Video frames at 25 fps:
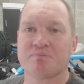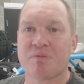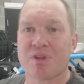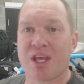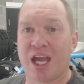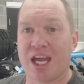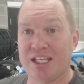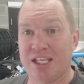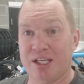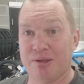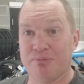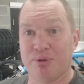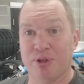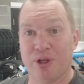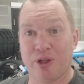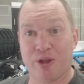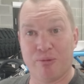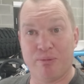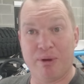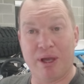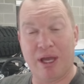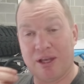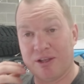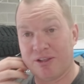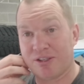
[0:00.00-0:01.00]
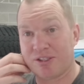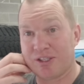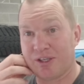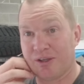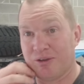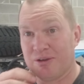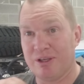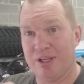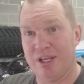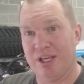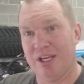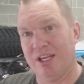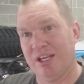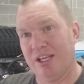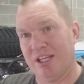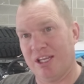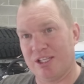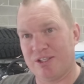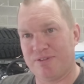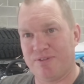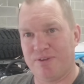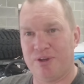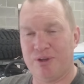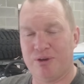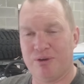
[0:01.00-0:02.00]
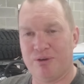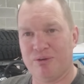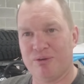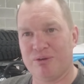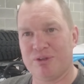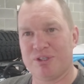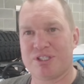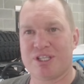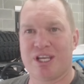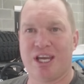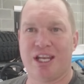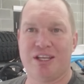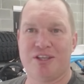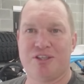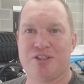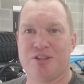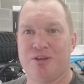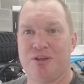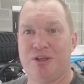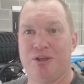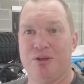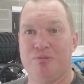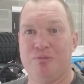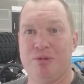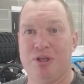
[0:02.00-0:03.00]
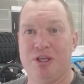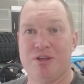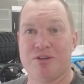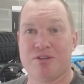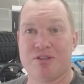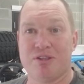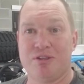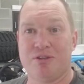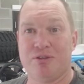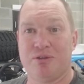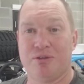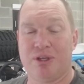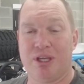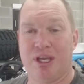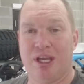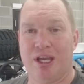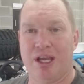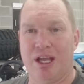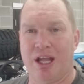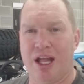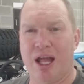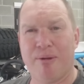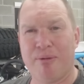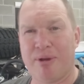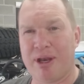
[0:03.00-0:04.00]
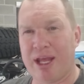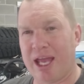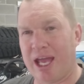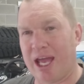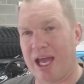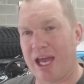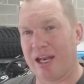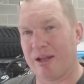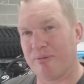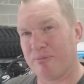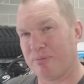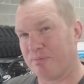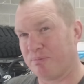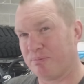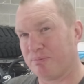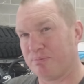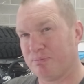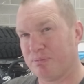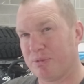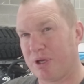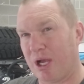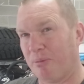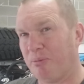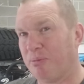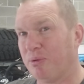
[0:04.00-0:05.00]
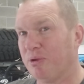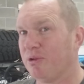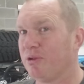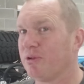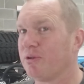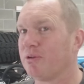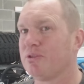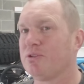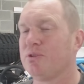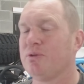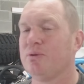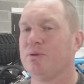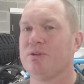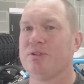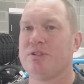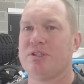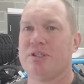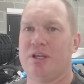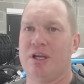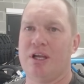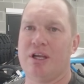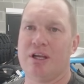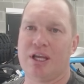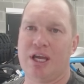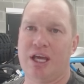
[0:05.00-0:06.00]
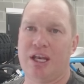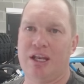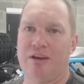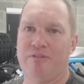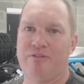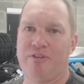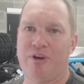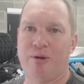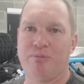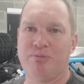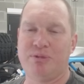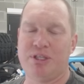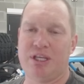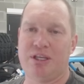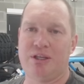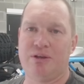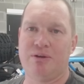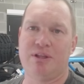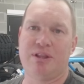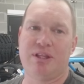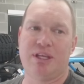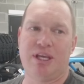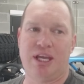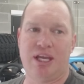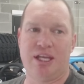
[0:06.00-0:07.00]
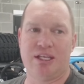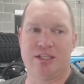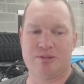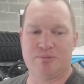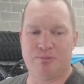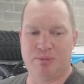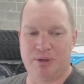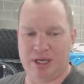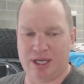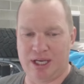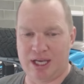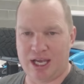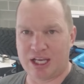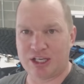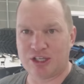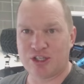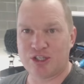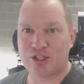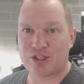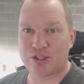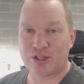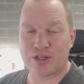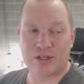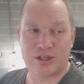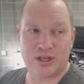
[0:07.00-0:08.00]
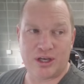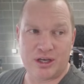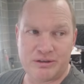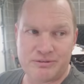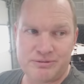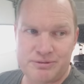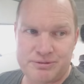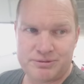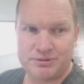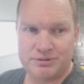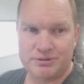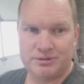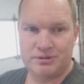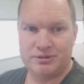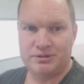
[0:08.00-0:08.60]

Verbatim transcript: I did blow the belt. So this video will just kind of show you me using the toolkit. I'm gonna add a couple little tools. I'll kind of update you at the end, but I should have,